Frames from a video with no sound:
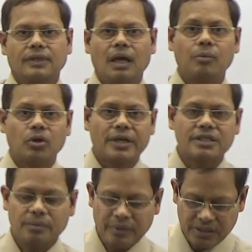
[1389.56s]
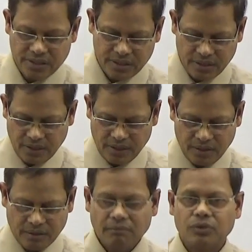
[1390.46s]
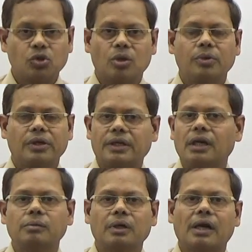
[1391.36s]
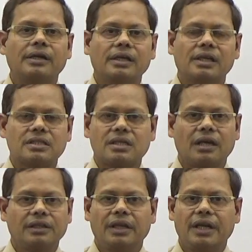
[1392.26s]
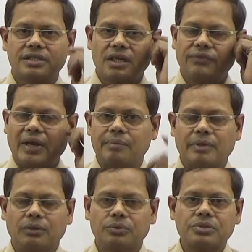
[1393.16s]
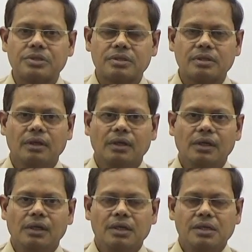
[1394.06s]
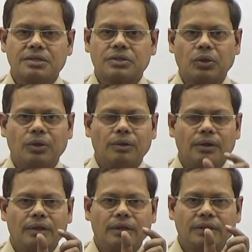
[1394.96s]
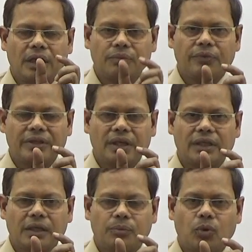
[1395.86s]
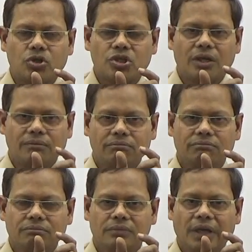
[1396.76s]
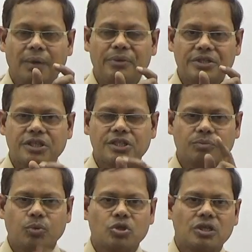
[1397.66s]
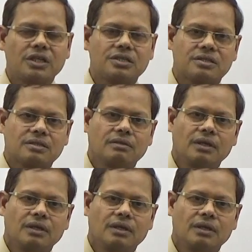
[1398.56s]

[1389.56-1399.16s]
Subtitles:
Amortized means durable returnable containers are in the nature of capital goods. So that whether that portion, depreciation portion, is